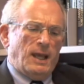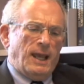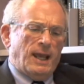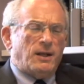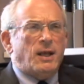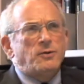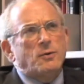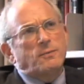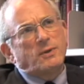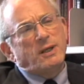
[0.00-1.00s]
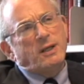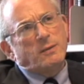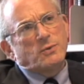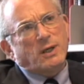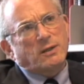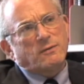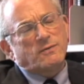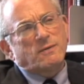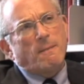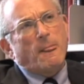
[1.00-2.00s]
and and your key objectives